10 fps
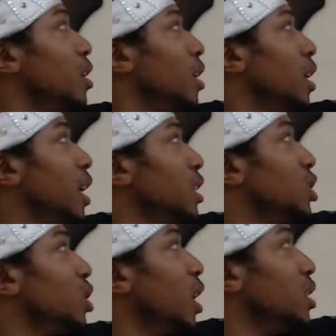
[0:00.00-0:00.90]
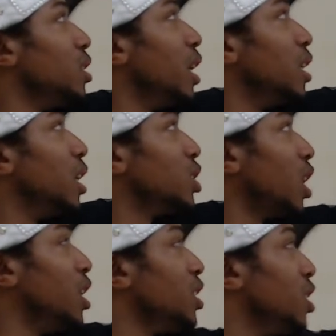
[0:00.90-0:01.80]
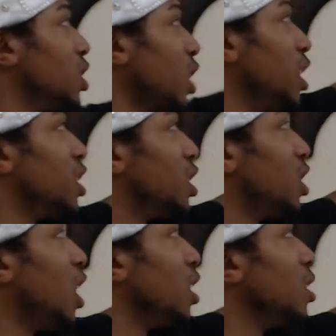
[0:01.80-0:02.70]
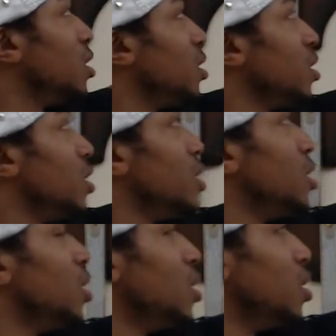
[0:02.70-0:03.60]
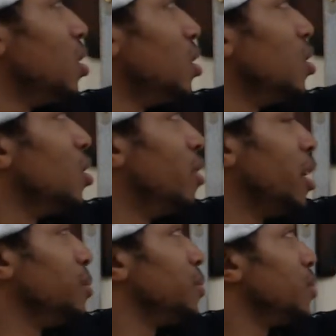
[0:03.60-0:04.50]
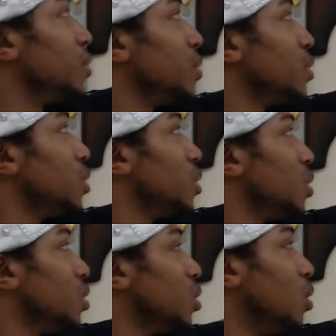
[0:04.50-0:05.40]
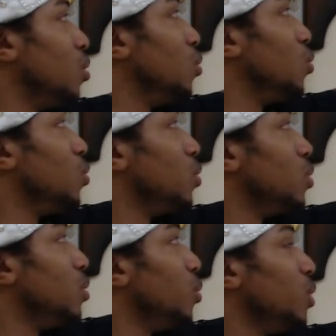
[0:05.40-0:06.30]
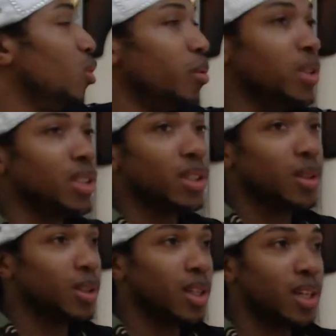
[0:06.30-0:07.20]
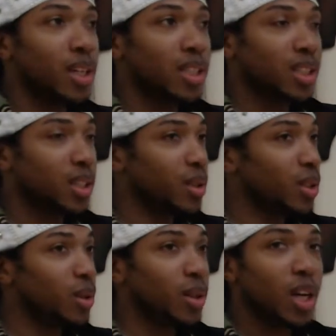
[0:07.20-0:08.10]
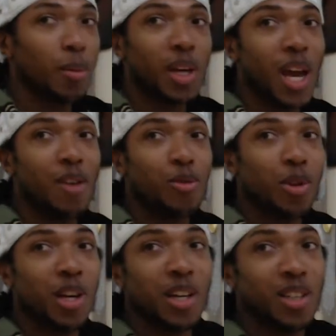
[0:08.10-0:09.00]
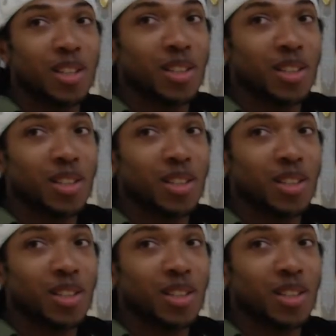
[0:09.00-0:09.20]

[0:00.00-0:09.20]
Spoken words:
Yeah, and Lashan is the tongue. Right? So you want to you gotta be careful there.